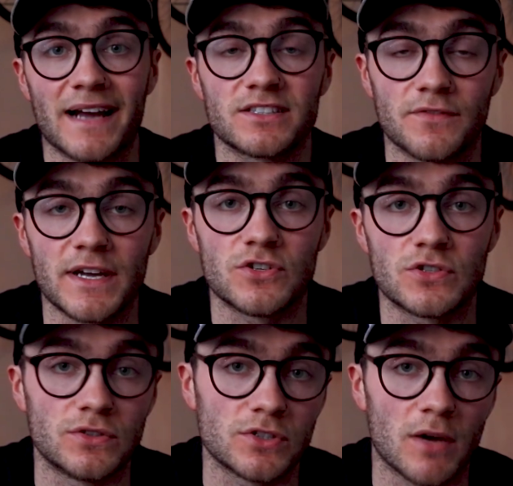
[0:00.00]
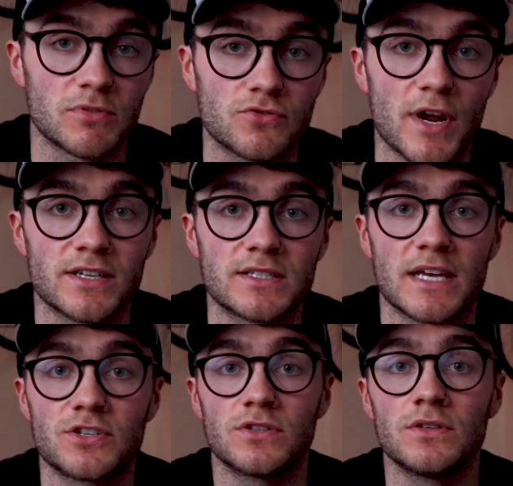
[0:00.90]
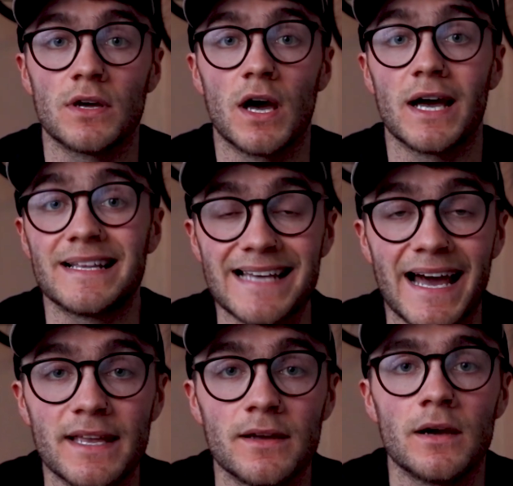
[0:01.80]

activation type stretch session a day,